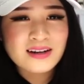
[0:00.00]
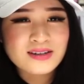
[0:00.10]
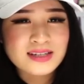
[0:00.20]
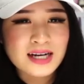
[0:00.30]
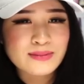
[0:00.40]
It
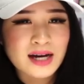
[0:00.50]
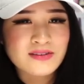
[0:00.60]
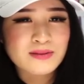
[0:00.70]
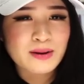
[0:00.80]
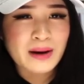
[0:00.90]
looks like I'm
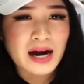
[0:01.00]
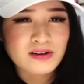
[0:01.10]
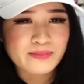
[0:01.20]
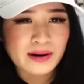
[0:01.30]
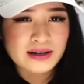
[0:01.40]
covering my
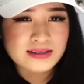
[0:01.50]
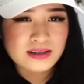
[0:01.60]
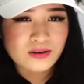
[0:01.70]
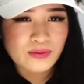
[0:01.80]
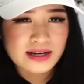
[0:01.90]
pirate
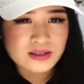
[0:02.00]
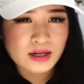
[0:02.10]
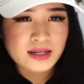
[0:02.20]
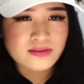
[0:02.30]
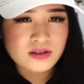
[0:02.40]
parts. Wait, do
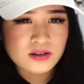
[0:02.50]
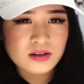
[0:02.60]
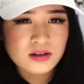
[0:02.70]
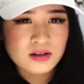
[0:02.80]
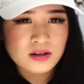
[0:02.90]
I give it to
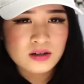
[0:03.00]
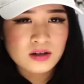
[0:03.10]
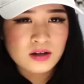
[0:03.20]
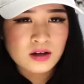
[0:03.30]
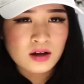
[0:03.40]
her?
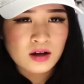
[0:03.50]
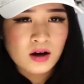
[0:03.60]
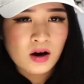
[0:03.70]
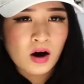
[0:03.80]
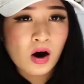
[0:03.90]

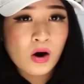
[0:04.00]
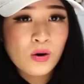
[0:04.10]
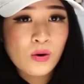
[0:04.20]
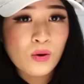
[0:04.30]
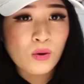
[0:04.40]

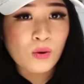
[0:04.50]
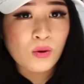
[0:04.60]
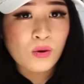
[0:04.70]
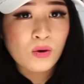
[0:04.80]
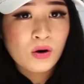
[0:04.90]

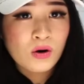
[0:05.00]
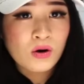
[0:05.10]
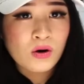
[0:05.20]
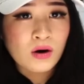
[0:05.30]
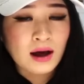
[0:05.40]
Oh,
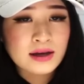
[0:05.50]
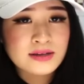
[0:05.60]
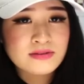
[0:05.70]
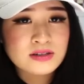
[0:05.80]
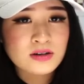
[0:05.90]
I
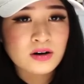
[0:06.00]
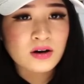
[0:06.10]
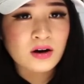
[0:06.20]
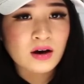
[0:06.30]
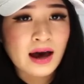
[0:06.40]
give it to
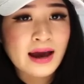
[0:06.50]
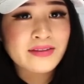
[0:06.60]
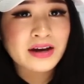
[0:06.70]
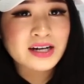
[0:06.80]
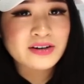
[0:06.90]
her.
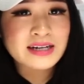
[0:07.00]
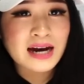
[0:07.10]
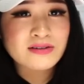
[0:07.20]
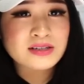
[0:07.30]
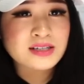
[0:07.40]
Hey, that green
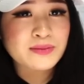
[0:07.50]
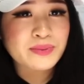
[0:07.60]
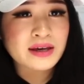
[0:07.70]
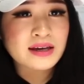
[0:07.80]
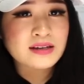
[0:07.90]
arrow
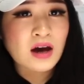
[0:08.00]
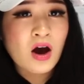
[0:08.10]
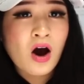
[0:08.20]
disappeared.